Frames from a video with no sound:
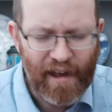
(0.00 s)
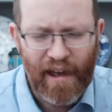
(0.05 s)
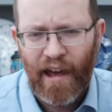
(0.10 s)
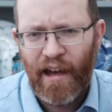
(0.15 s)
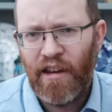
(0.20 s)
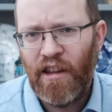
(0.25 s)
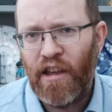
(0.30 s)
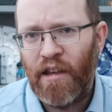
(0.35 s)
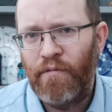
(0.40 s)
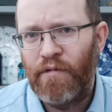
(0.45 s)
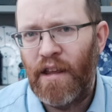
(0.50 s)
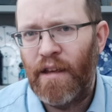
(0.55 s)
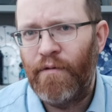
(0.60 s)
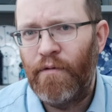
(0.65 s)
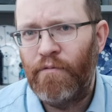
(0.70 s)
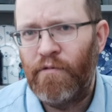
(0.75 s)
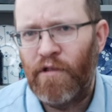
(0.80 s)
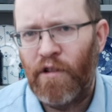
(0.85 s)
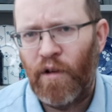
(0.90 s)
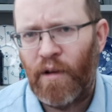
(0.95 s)
and you can
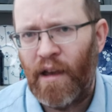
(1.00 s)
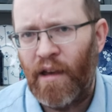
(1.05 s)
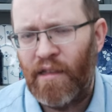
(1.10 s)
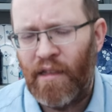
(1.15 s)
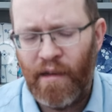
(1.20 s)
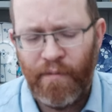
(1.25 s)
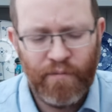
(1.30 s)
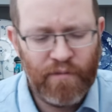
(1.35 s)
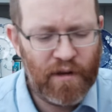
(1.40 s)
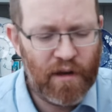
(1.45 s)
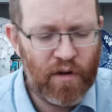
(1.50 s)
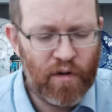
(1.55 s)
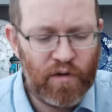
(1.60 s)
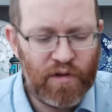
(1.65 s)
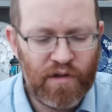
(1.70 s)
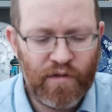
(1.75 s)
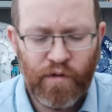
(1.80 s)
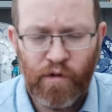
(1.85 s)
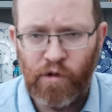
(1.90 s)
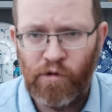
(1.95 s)
even look at them
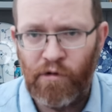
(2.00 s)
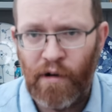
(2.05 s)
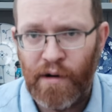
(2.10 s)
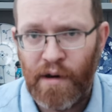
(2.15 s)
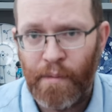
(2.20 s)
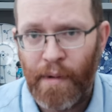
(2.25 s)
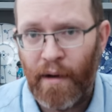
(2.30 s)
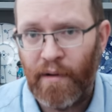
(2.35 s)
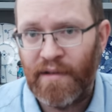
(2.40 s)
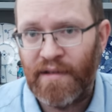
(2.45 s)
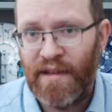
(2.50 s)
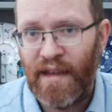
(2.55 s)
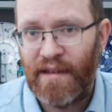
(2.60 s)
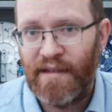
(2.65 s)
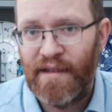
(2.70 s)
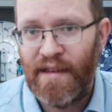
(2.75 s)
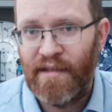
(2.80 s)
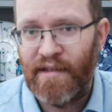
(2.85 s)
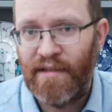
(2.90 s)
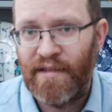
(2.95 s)
used for around about
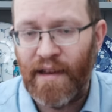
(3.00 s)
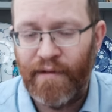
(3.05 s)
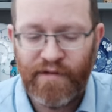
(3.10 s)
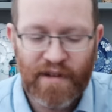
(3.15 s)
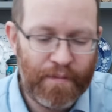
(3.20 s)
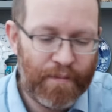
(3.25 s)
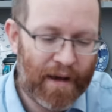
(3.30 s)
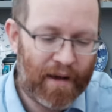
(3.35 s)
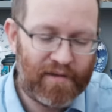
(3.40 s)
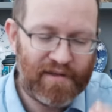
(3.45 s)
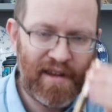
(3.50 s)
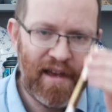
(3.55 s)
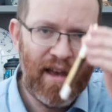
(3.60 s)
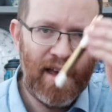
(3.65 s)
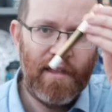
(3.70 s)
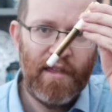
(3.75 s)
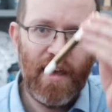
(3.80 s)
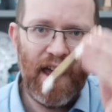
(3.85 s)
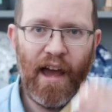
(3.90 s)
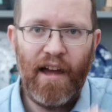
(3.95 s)
60 to £70.
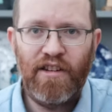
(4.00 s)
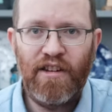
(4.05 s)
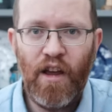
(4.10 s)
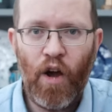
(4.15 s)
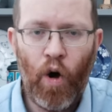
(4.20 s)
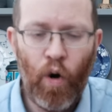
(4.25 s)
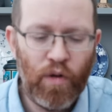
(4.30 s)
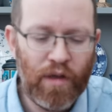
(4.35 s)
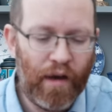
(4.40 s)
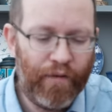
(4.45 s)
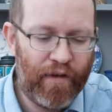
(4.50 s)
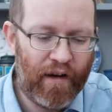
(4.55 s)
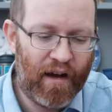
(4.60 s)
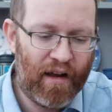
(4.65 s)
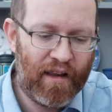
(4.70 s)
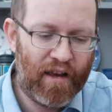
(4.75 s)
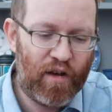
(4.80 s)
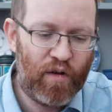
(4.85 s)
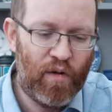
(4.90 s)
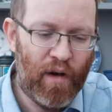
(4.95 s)
They actually hold their
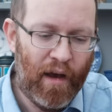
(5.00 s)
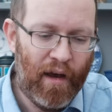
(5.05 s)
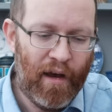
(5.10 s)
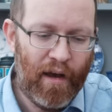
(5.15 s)
value